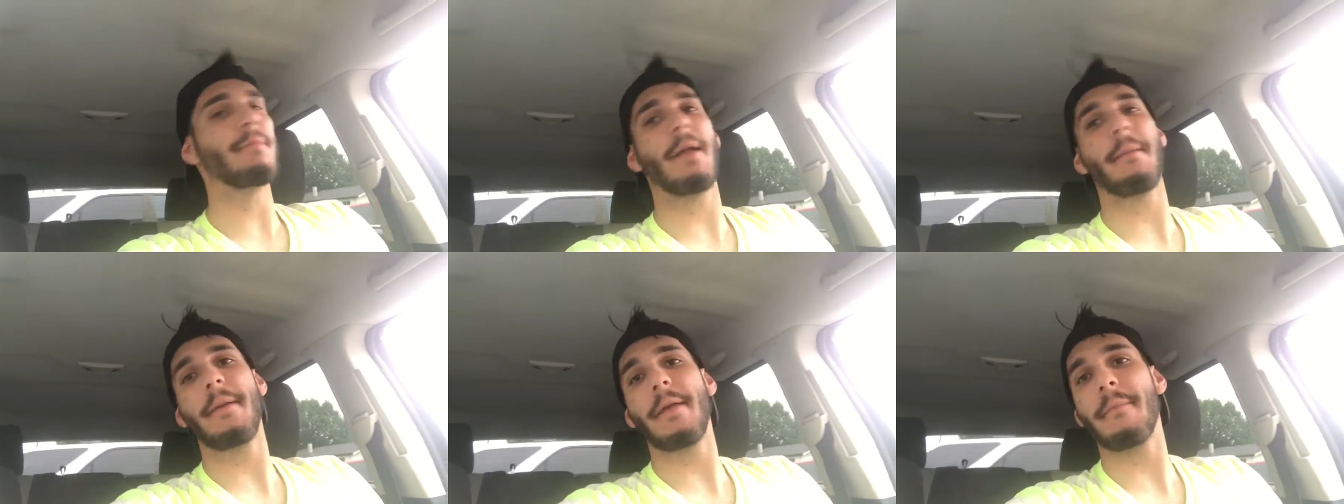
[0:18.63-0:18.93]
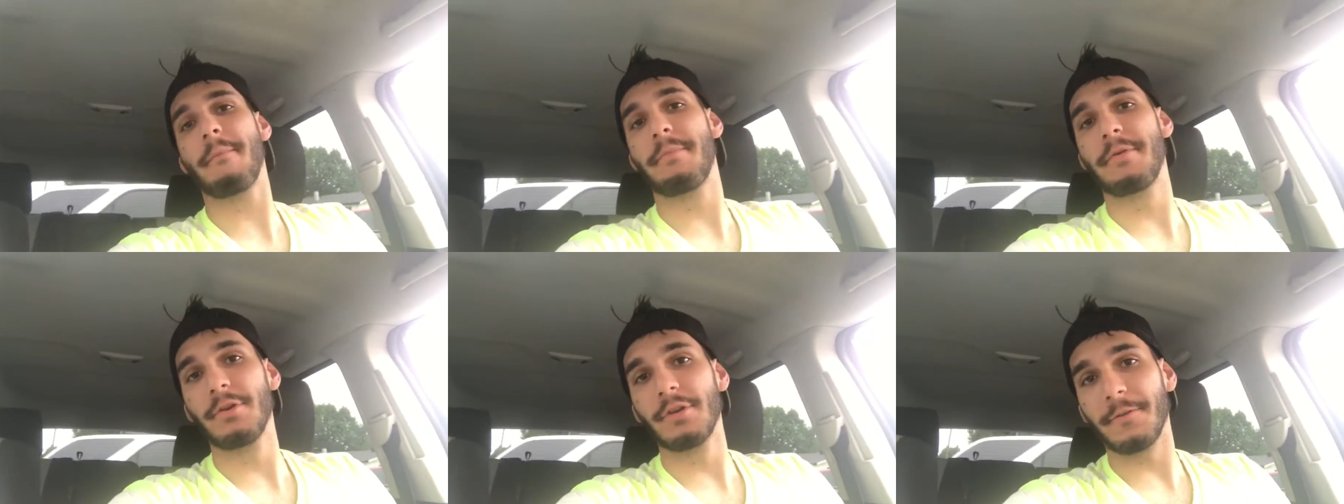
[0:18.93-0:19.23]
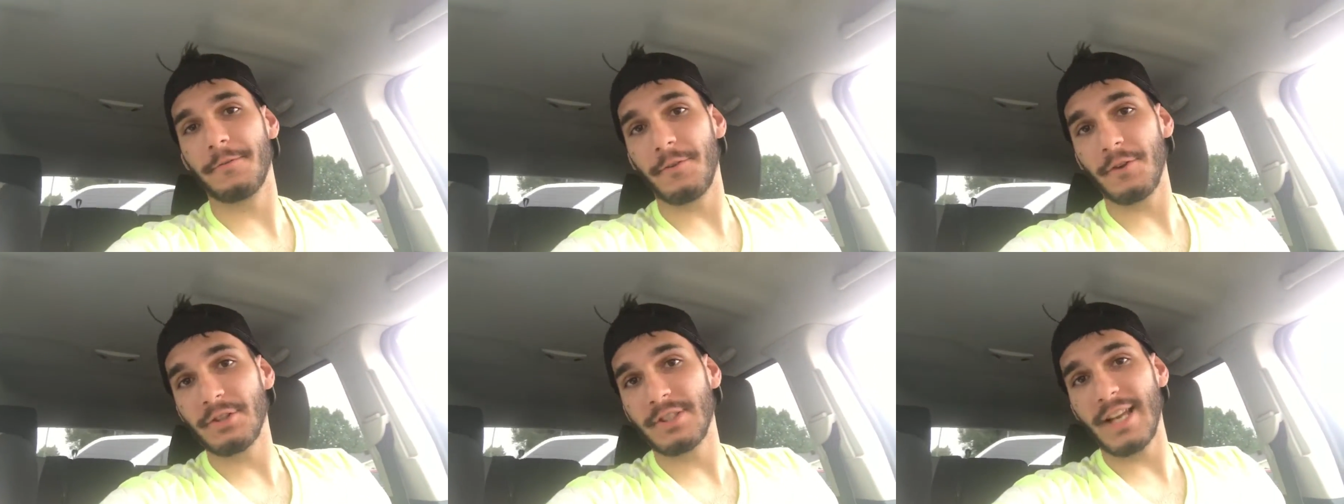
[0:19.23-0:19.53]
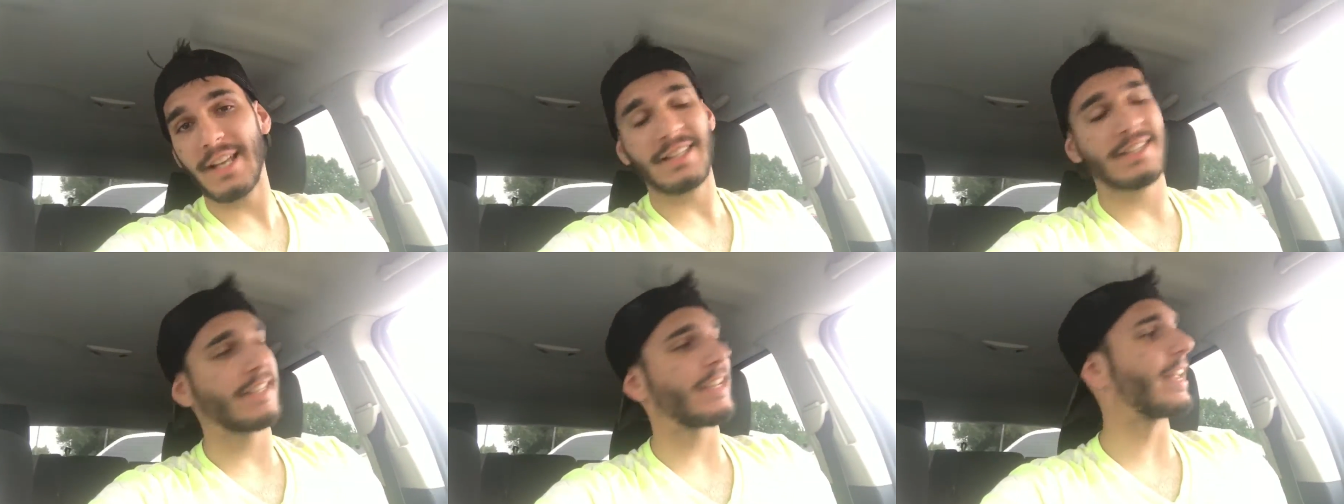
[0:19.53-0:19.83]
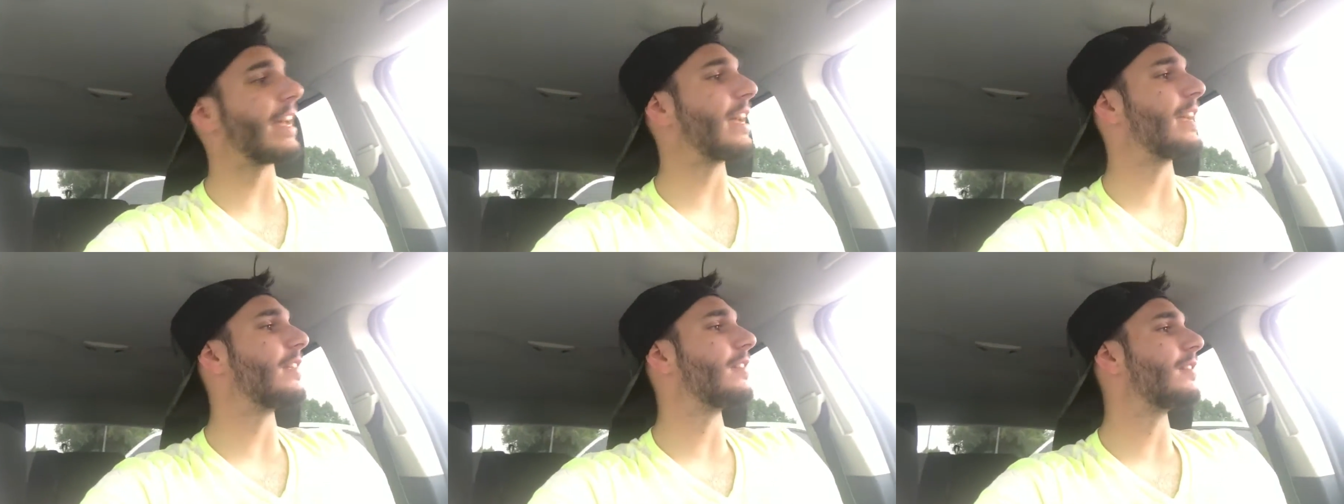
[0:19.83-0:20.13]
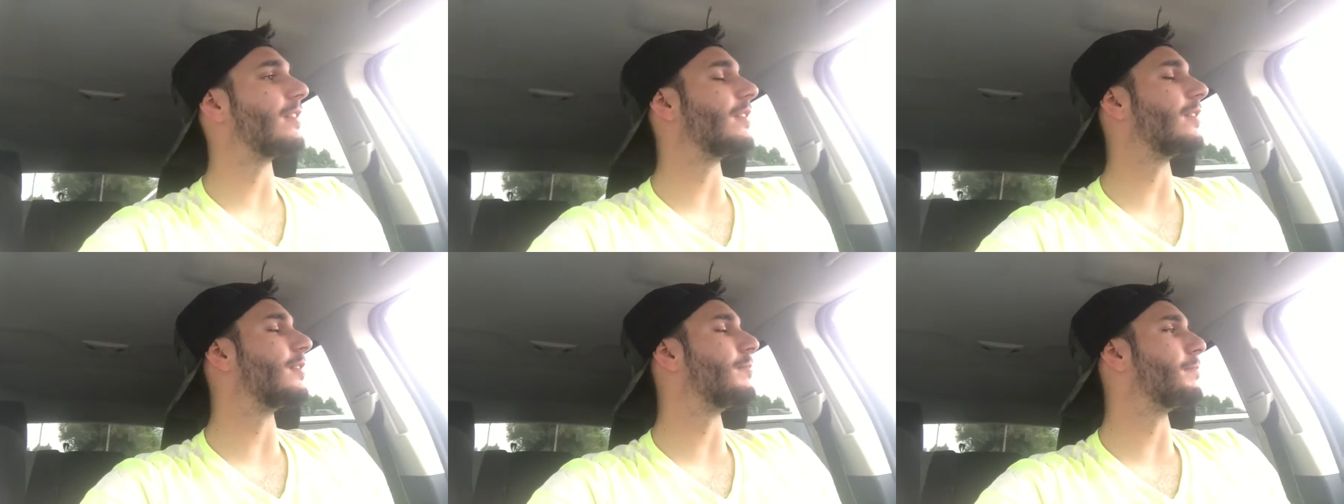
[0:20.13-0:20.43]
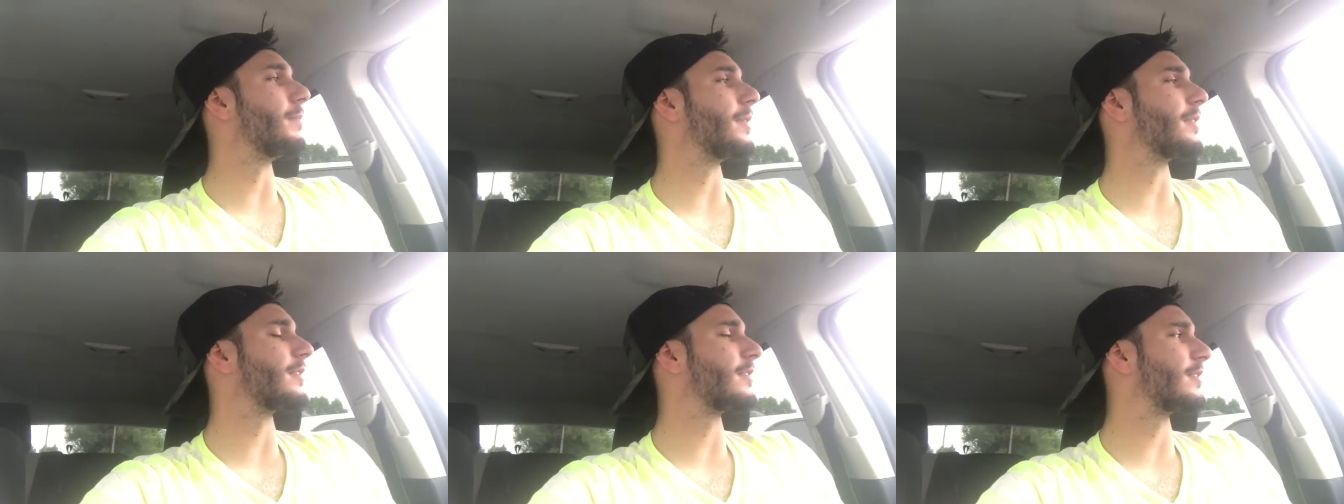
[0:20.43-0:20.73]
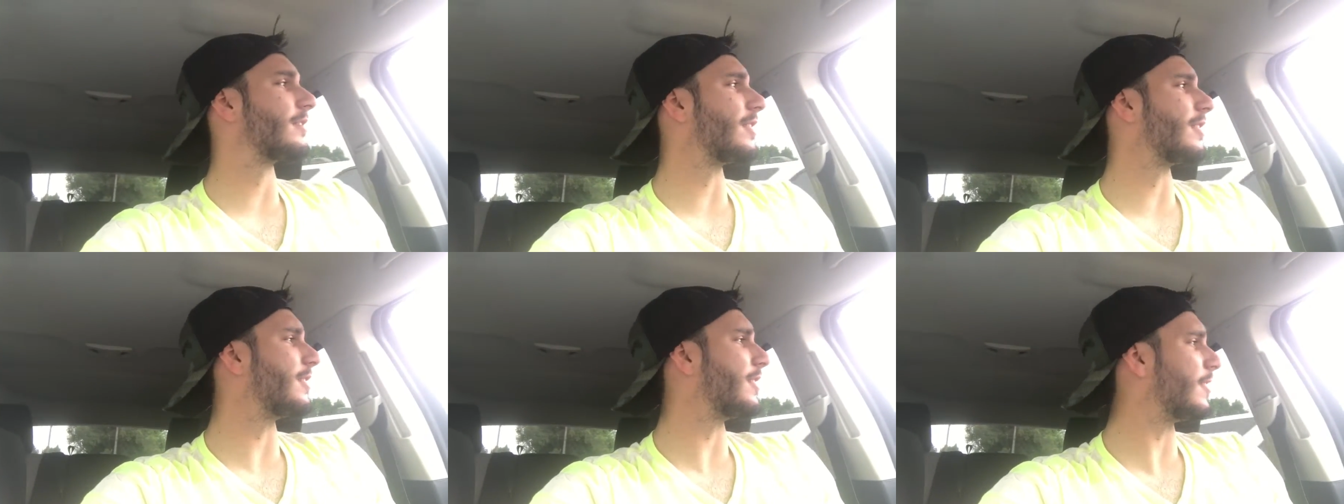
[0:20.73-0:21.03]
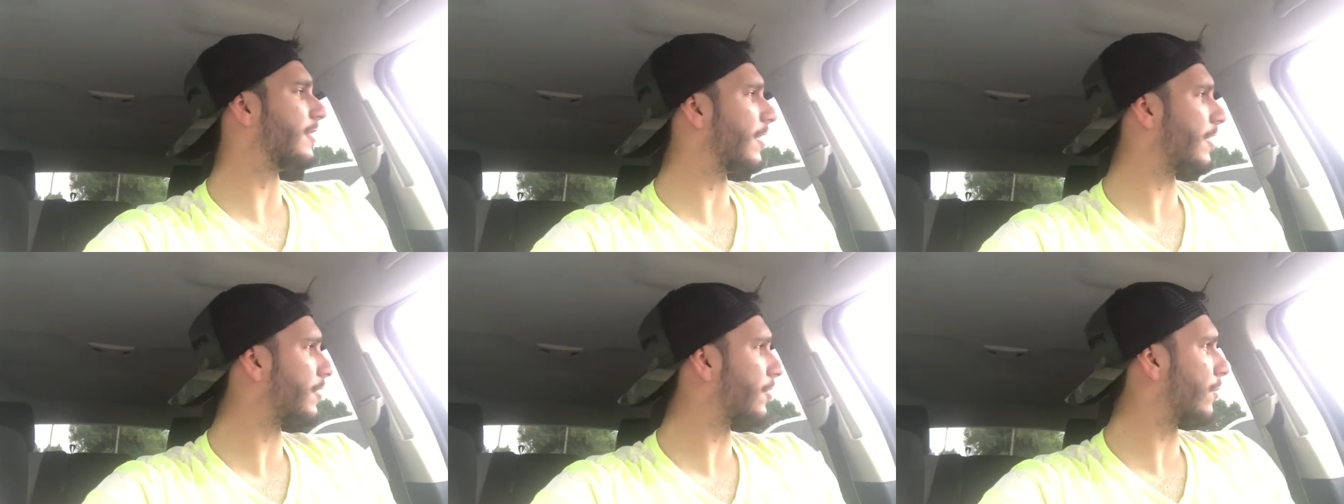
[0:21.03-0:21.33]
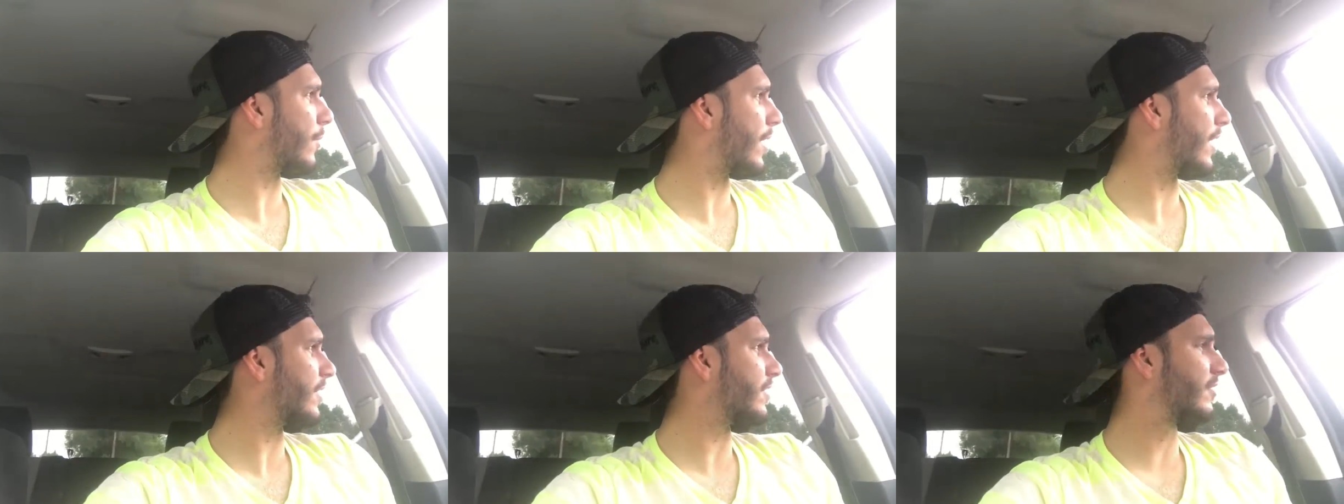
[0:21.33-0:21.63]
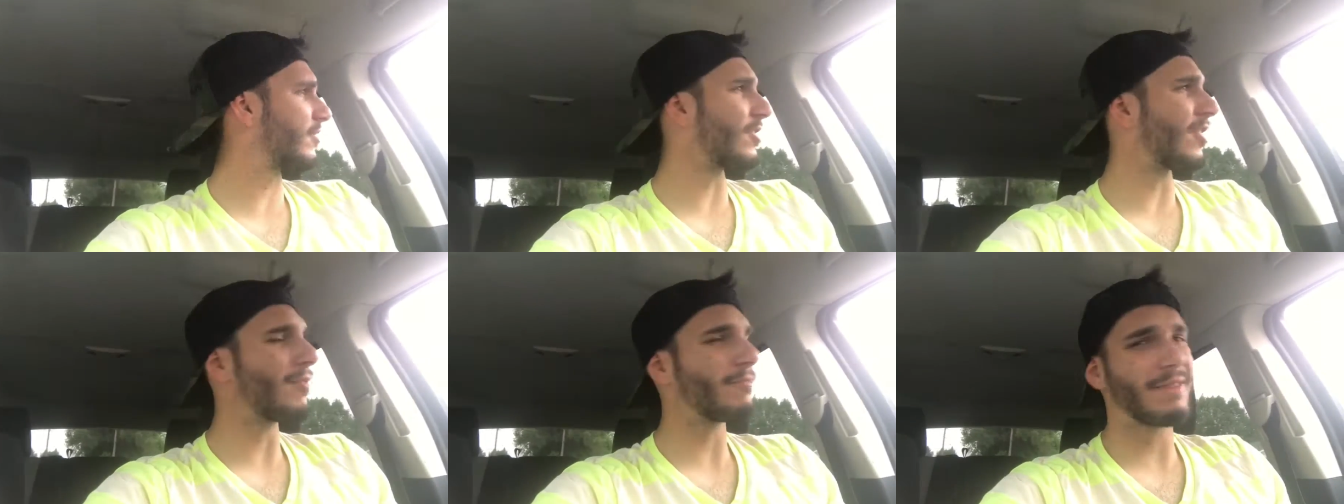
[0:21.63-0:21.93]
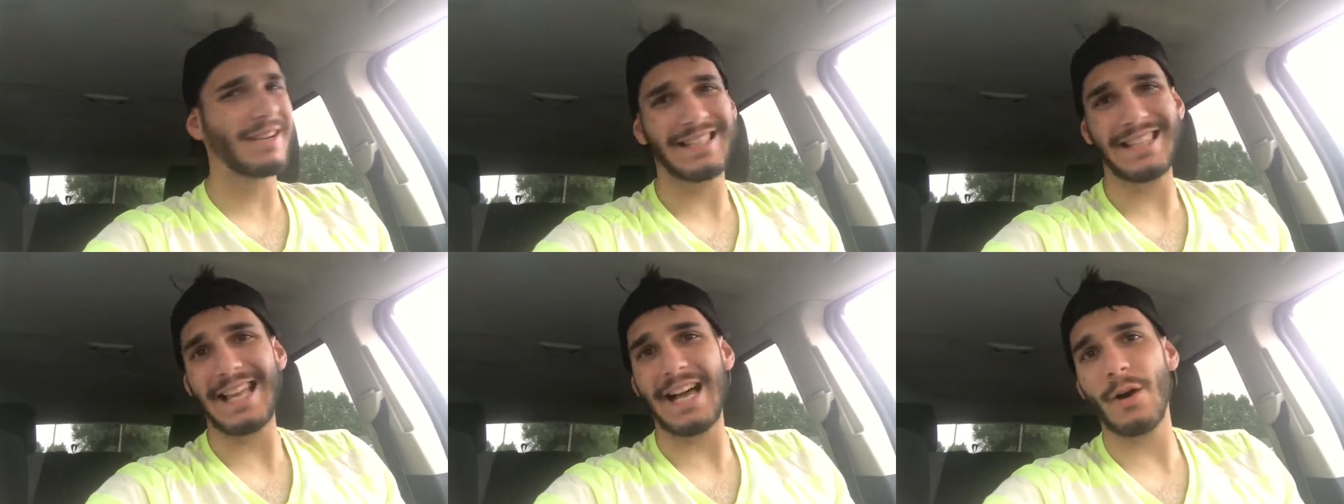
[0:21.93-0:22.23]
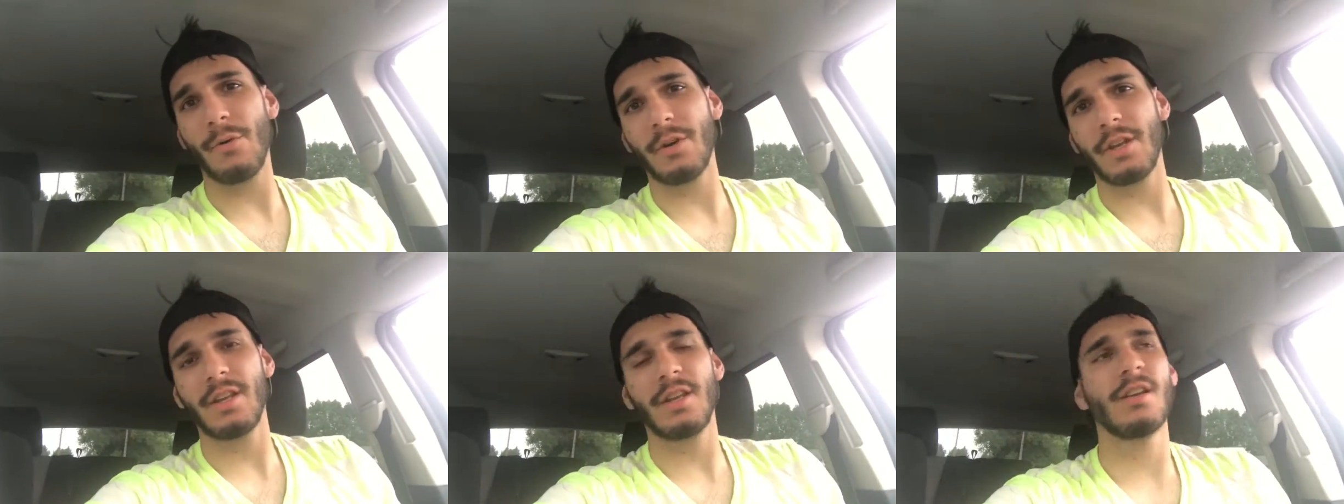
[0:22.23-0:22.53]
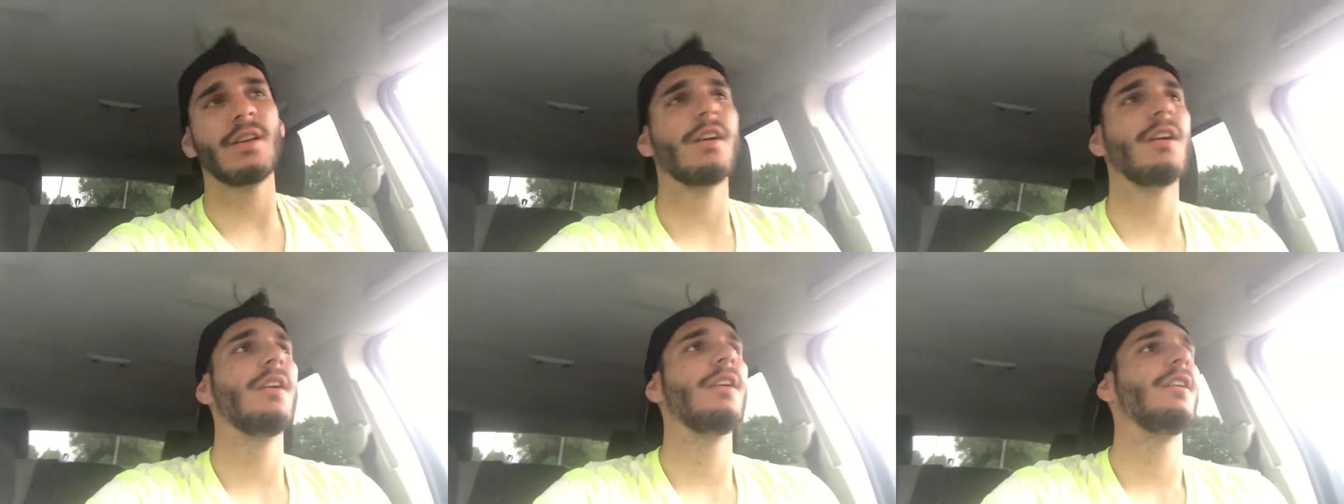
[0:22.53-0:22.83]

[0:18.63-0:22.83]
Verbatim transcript: maybe a beautiful day today, and, and but in another way some cloudy,